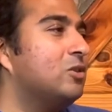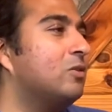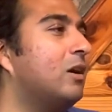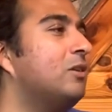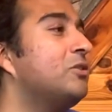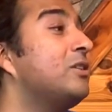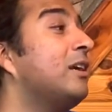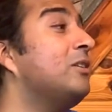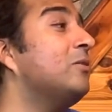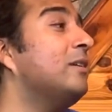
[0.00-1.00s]
So
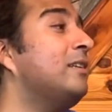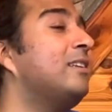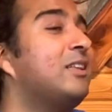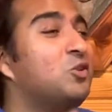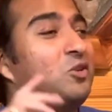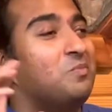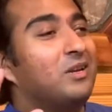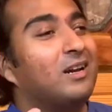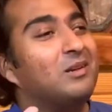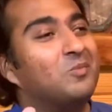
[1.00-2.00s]
understand your intention
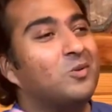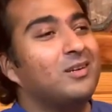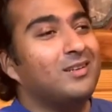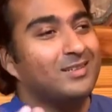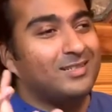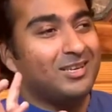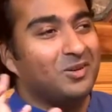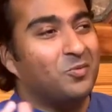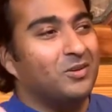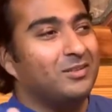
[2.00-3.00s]
behind what it is
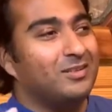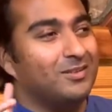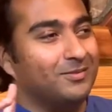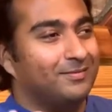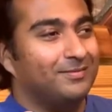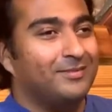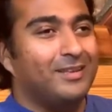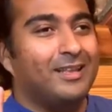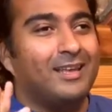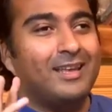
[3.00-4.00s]
that you want to do,
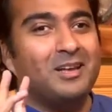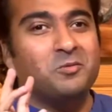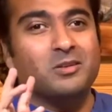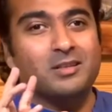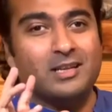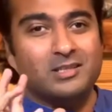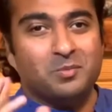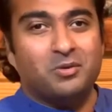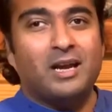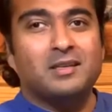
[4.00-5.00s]
whether that's
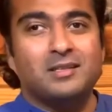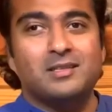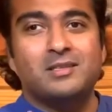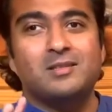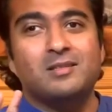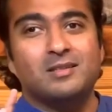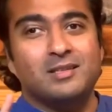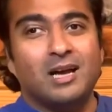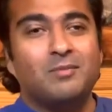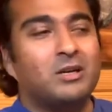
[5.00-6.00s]
the practice, the
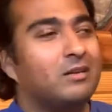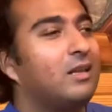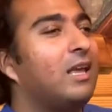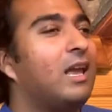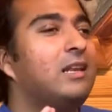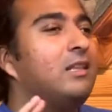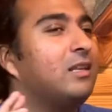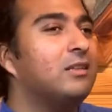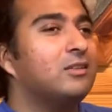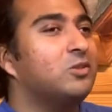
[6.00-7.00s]
Dhamma,
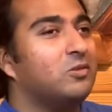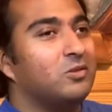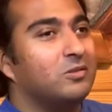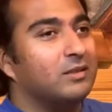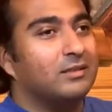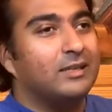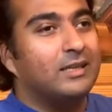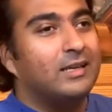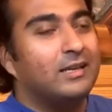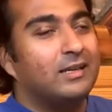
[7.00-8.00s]
anything that you're doing.
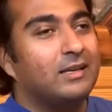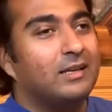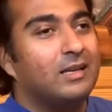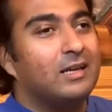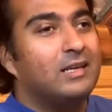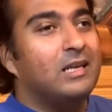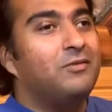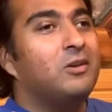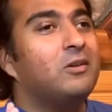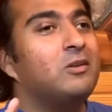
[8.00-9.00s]

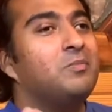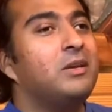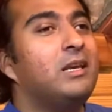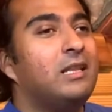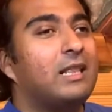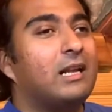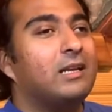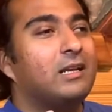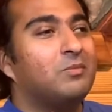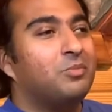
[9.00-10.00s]
If you're going to be
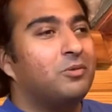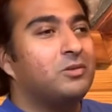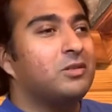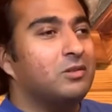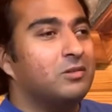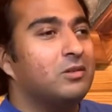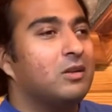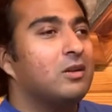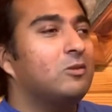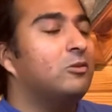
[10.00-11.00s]
that kind of person
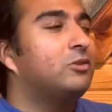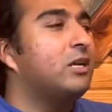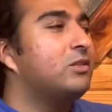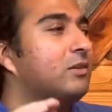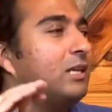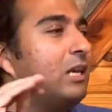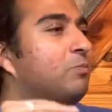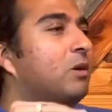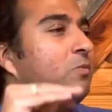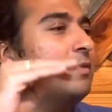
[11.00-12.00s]
who tries to
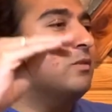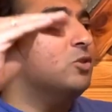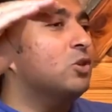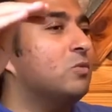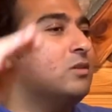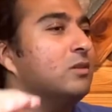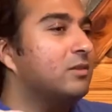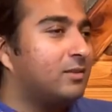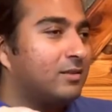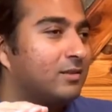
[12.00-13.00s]
keep up with the
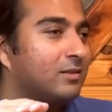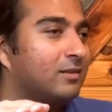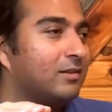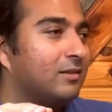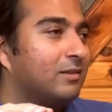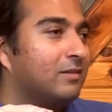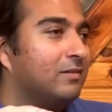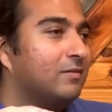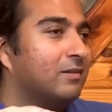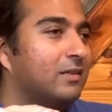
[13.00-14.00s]
Joneses,
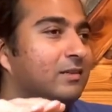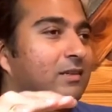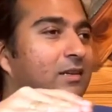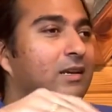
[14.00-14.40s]
right?